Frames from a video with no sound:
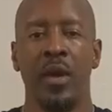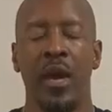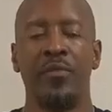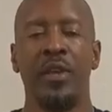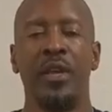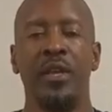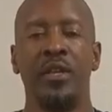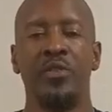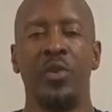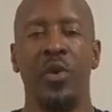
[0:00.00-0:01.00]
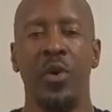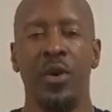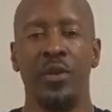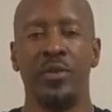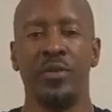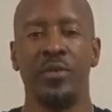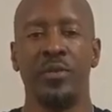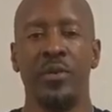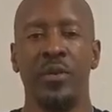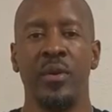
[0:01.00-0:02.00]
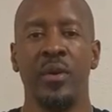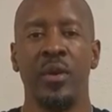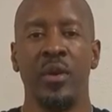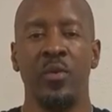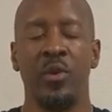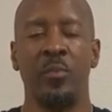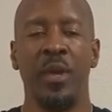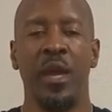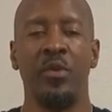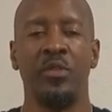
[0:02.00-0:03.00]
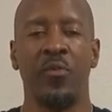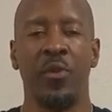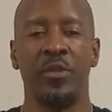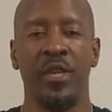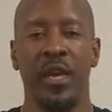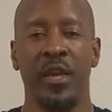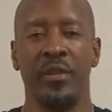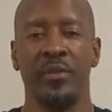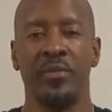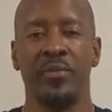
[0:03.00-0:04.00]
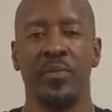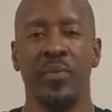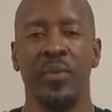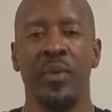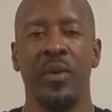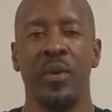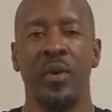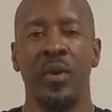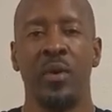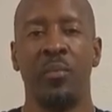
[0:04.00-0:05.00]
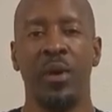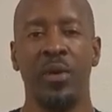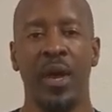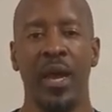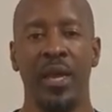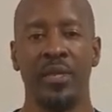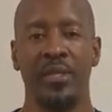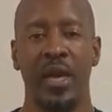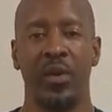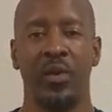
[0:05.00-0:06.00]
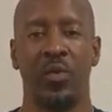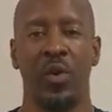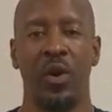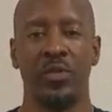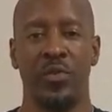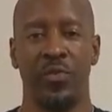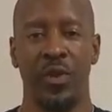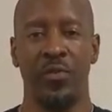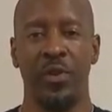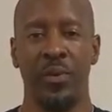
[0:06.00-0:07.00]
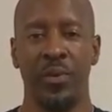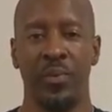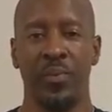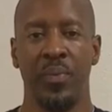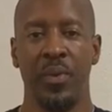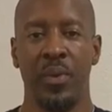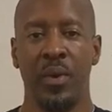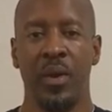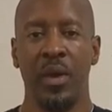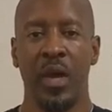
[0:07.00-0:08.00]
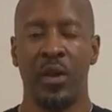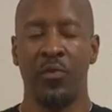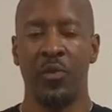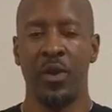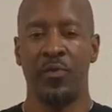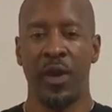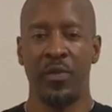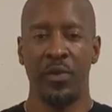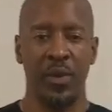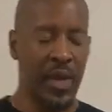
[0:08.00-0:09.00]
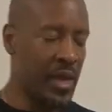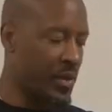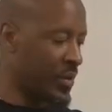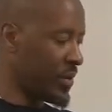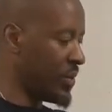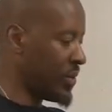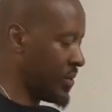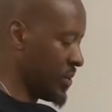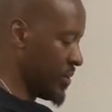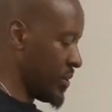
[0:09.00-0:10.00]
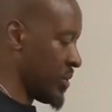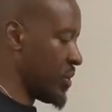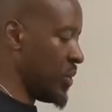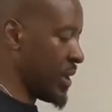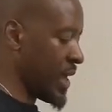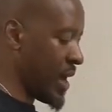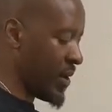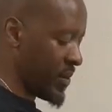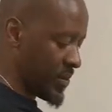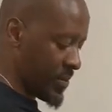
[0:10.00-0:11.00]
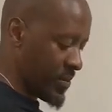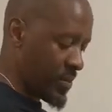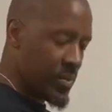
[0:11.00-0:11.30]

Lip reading: After getting into the horse, you want to begin with your first hand. Bring your hands down across in front of you at a 45 degree angle going out.